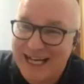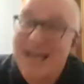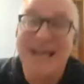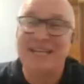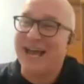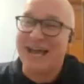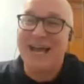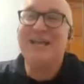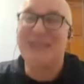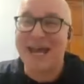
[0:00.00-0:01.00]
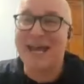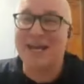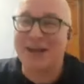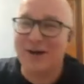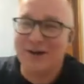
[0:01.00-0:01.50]
You're mad for bacon.
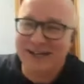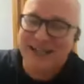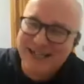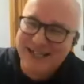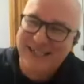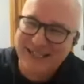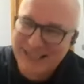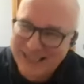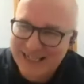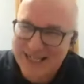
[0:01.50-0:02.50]
You You're